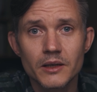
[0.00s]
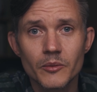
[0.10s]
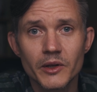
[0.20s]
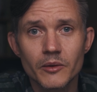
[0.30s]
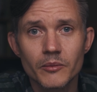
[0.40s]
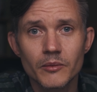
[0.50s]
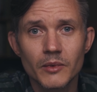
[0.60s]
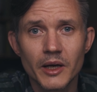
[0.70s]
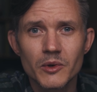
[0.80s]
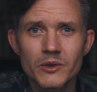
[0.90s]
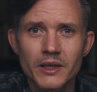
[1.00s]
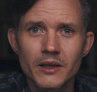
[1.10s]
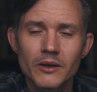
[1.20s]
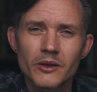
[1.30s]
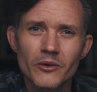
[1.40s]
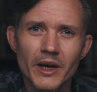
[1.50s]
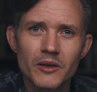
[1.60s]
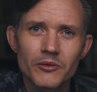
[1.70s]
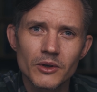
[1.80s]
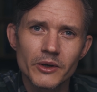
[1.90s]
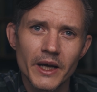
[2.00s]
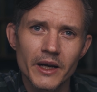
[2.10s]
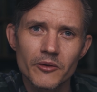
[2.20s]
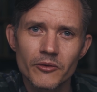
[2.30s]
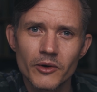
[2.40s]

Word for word: Some of them, like mostly they look alright if you look at it